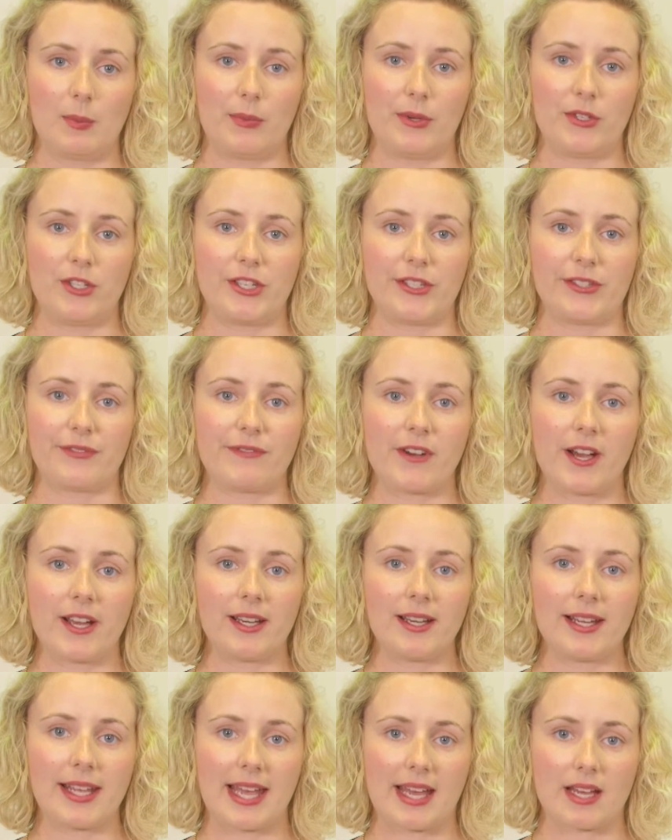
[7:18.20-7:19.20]
produce
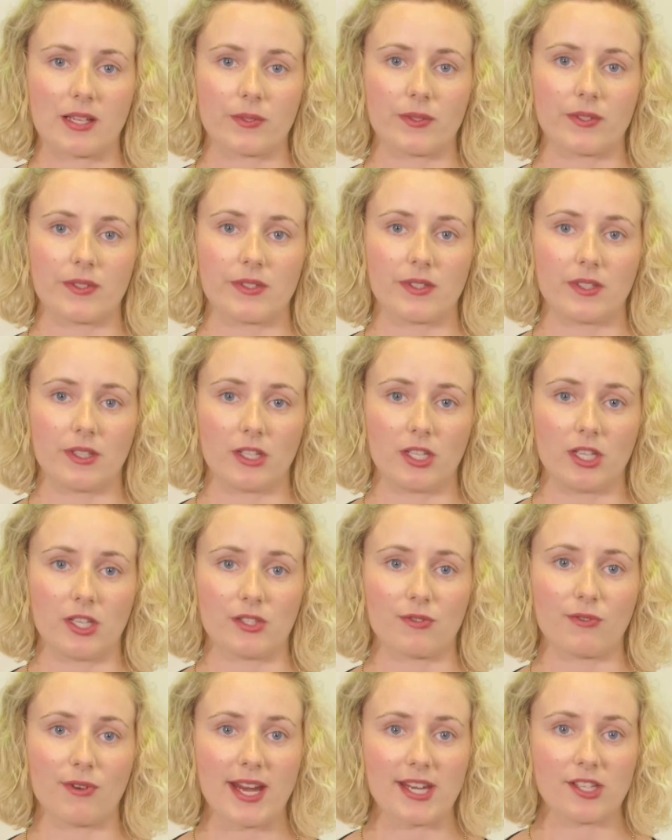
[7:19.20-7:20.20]
final accounts,
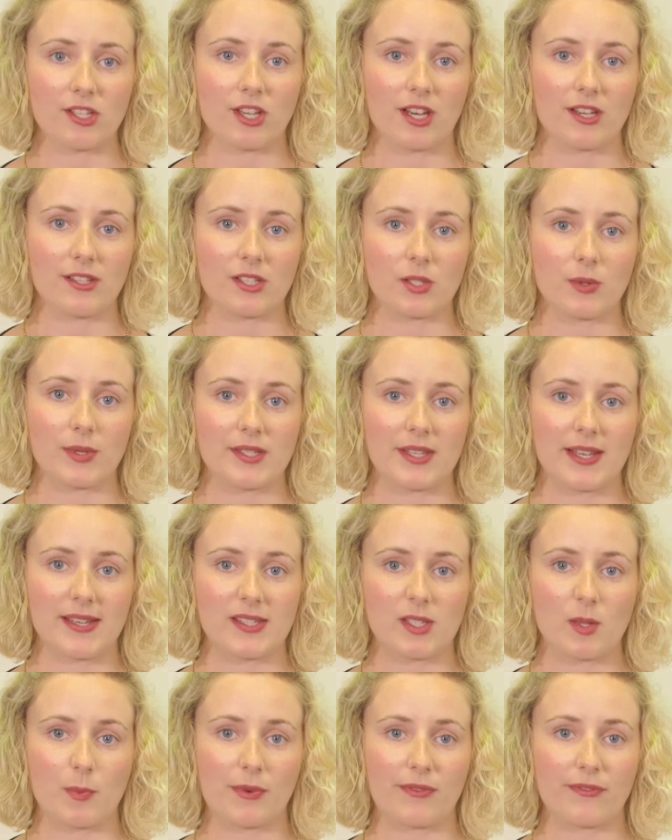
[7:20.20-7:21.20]
use ratios to
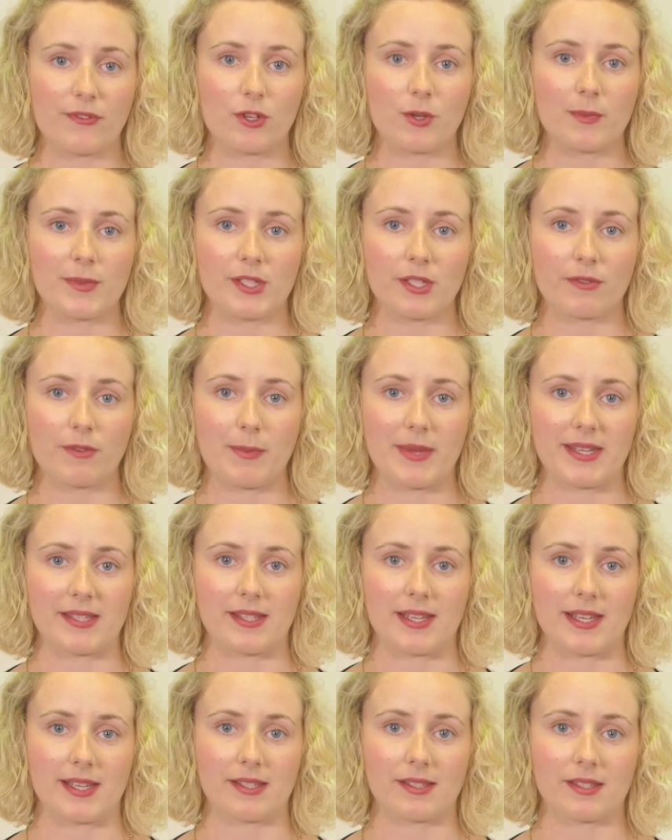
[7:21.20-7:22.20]
assess the performance of a
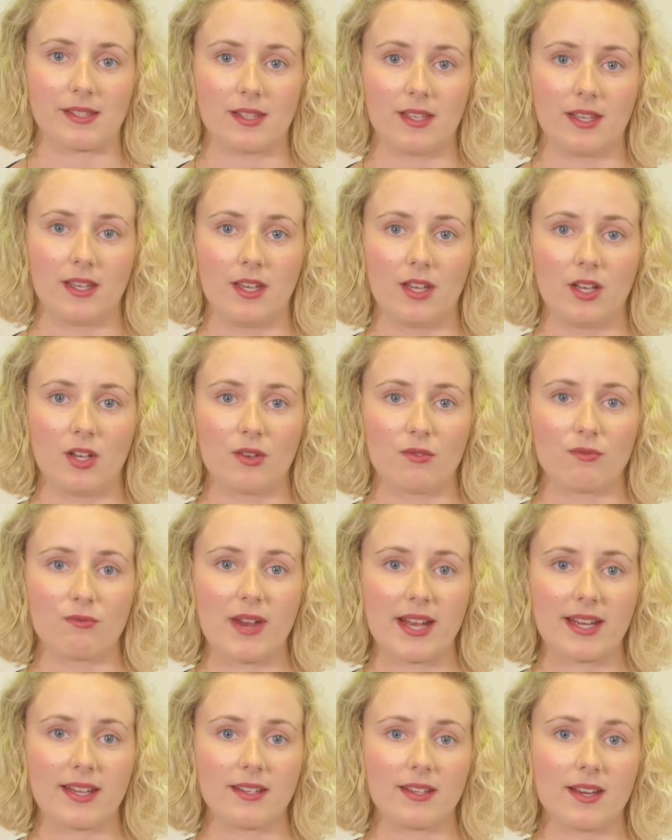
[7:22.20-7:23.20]
business,
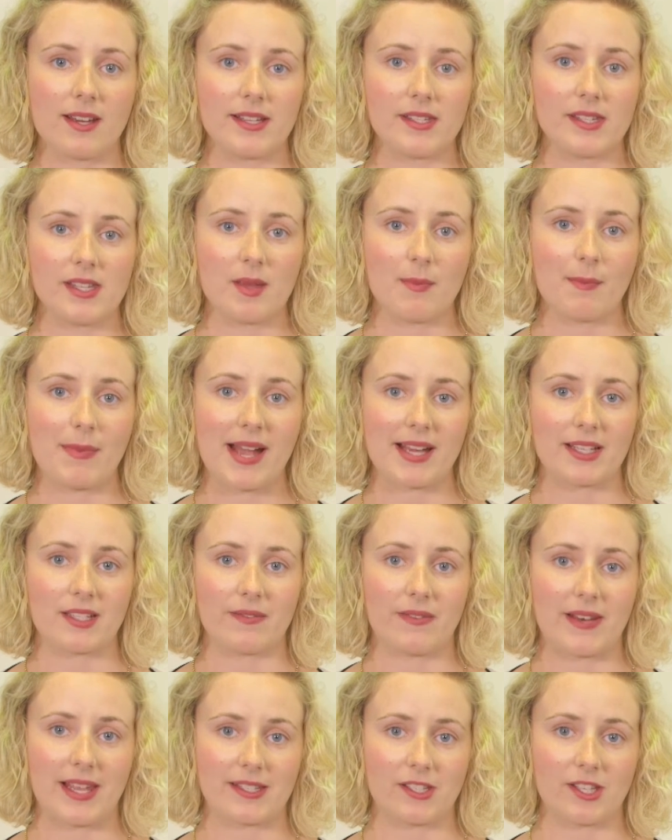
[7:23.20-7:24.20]
recognise the
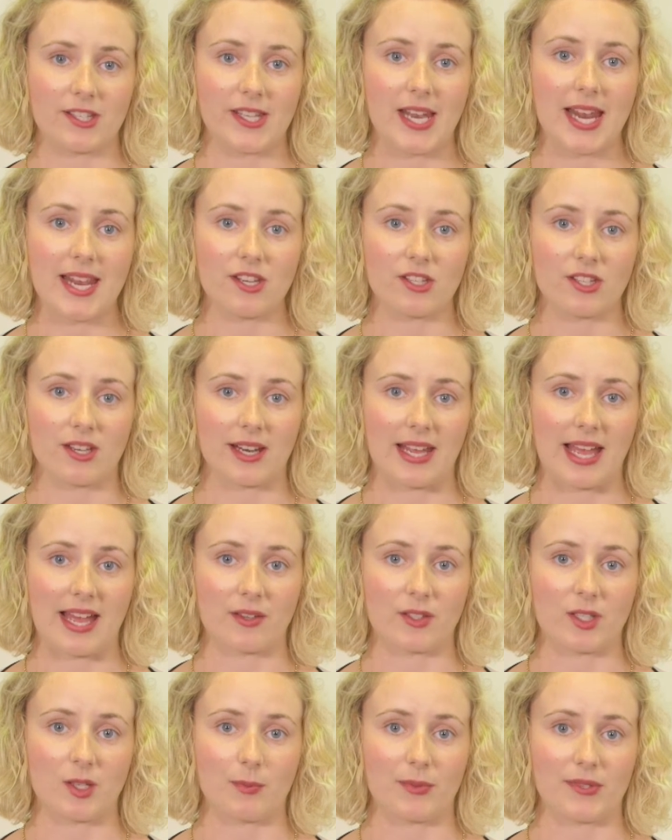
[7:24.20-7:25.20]
impact of legislation
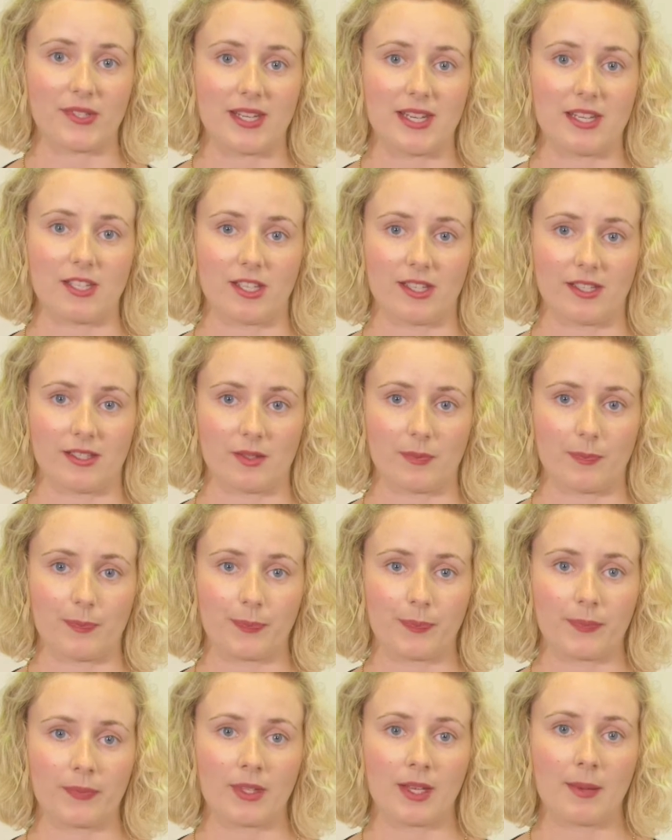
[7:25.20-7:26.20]
accounting procedures.
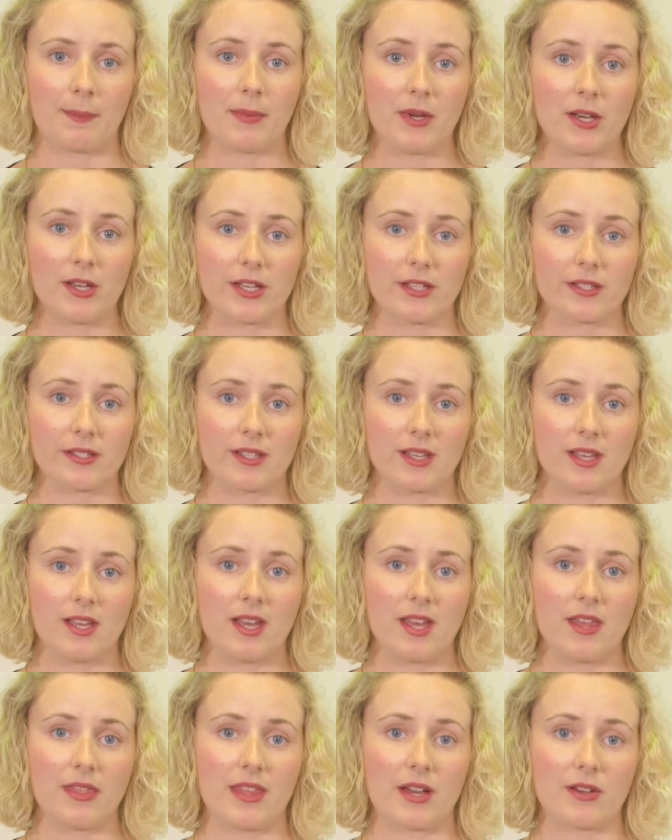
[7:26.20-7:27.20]
Plus,
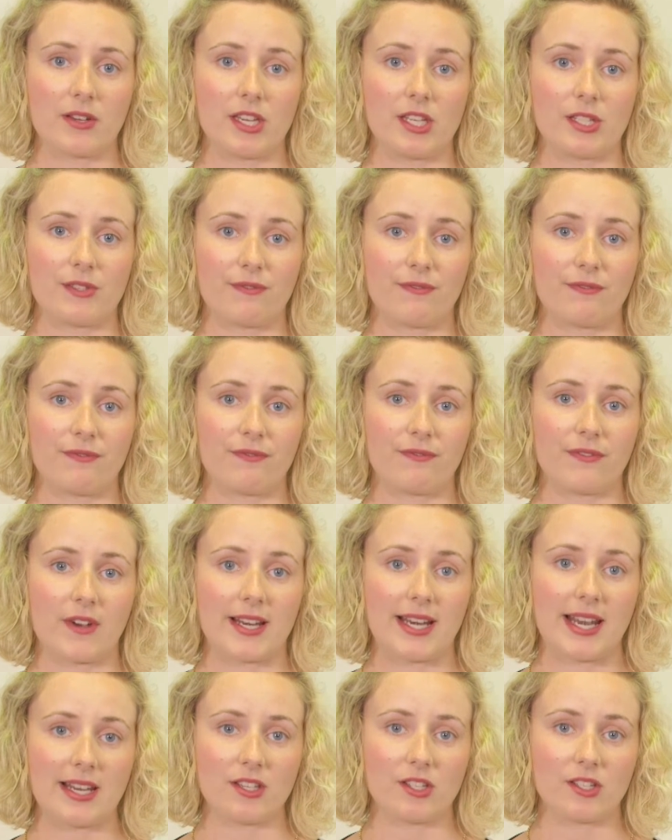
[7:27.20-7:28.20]
they'll use
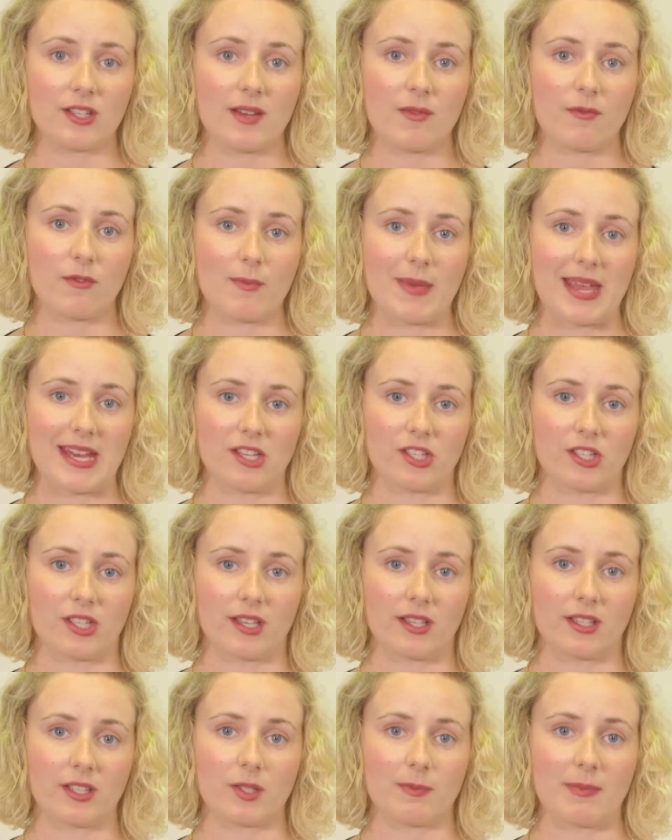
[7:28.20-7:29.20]
financial
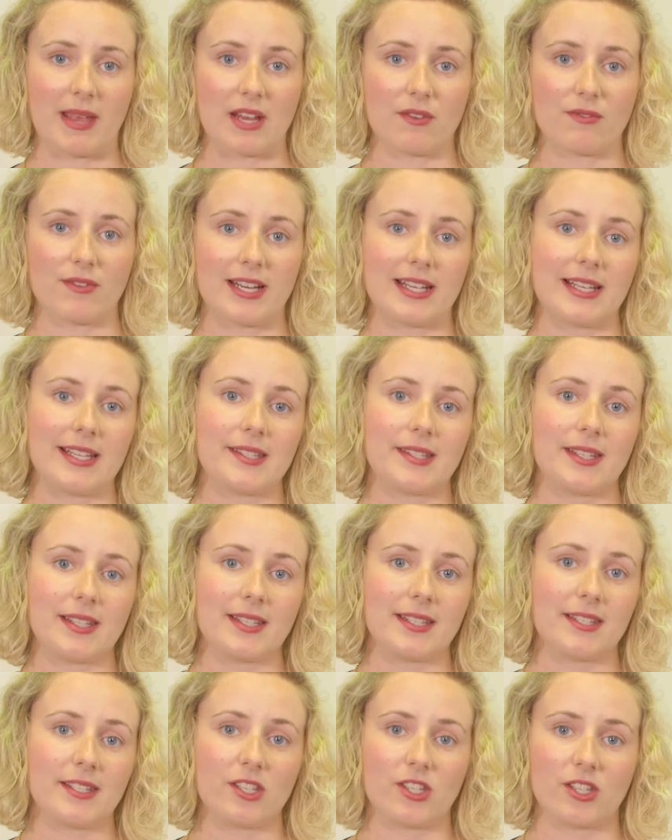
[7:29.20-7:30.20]
information to make
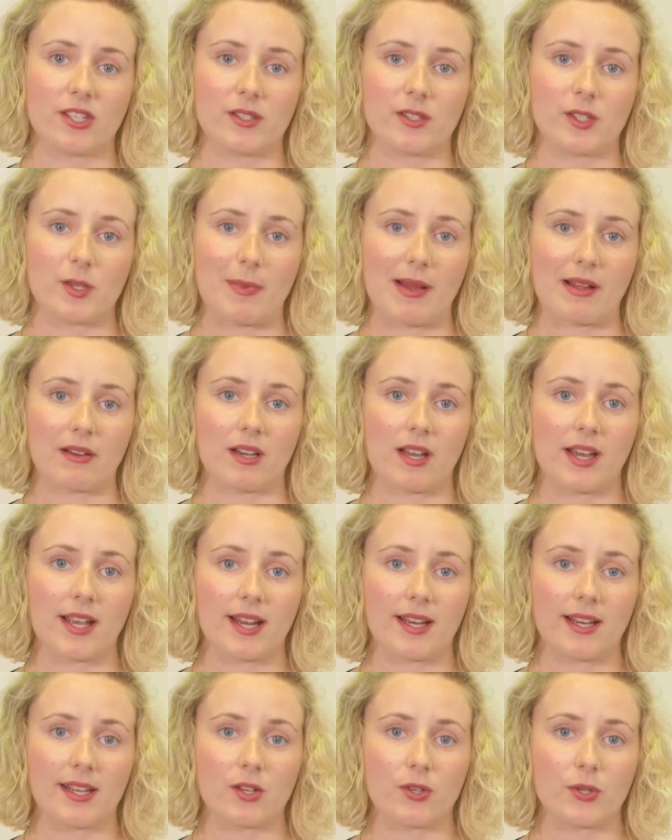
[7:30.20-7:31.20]
realistic decisions about
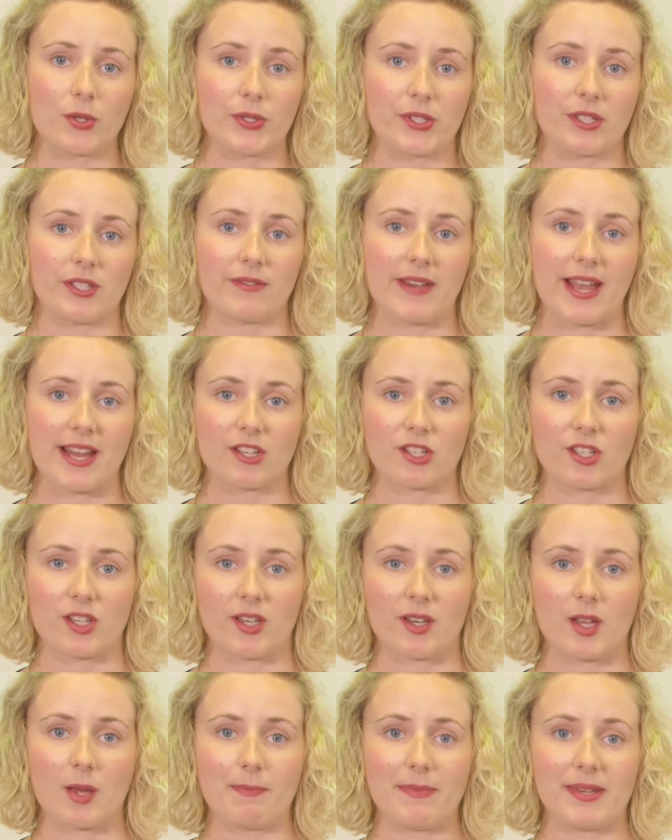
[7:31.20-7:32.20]
likely courses of
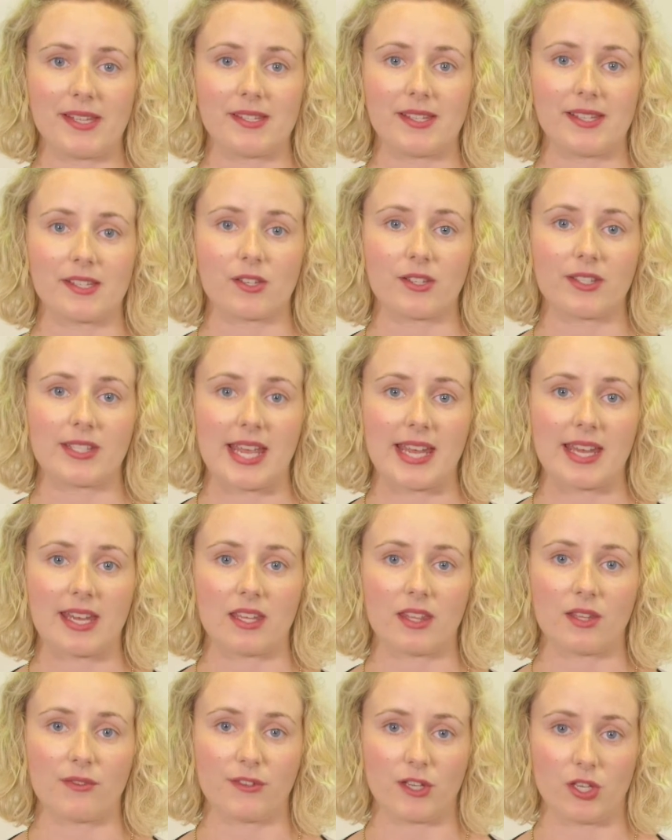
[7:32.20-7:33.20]
action a business could
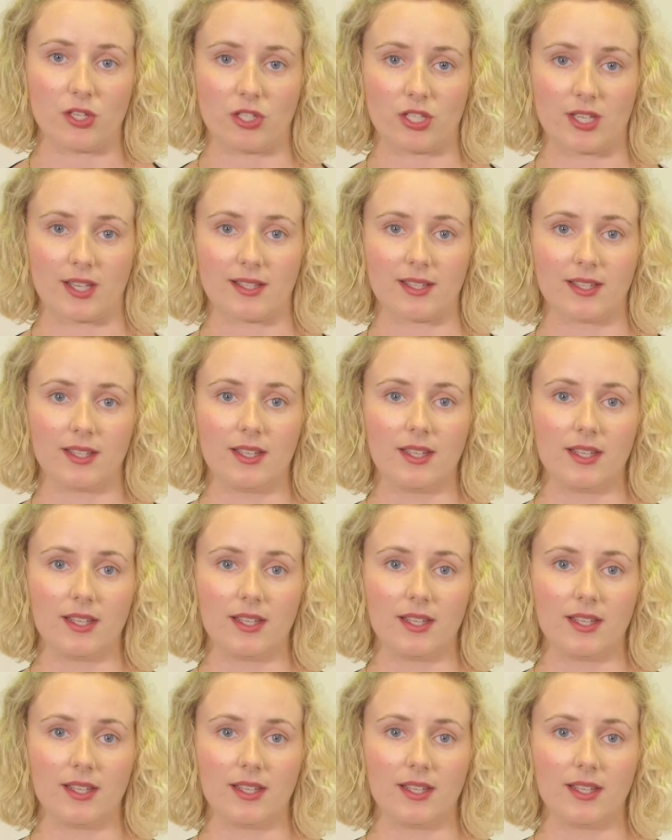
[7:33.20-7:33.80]
take in the future.